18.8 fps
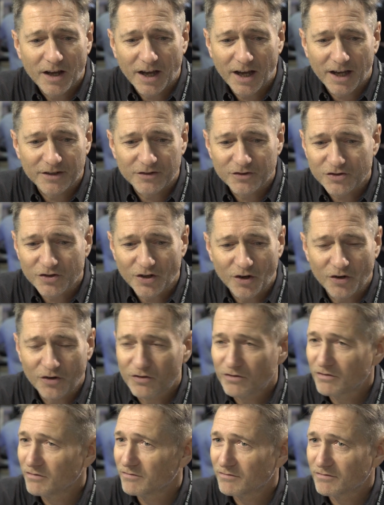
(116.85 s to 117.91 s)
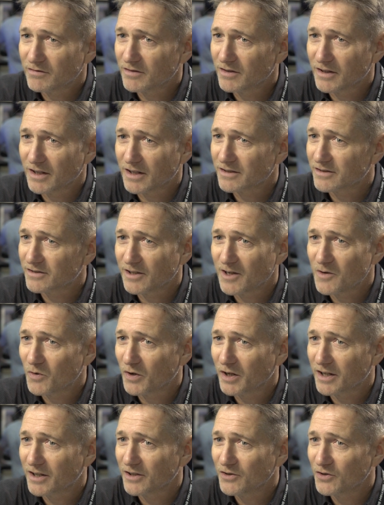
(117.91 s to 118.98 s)
And so let's see
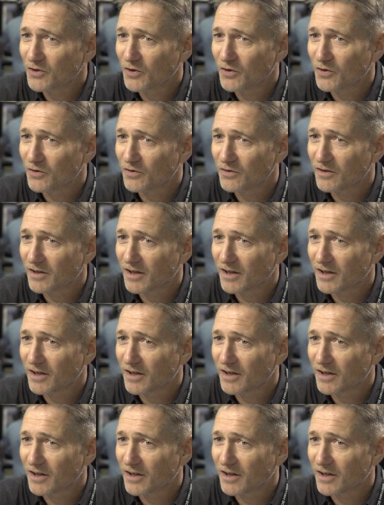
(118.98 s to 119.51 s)
what it can do.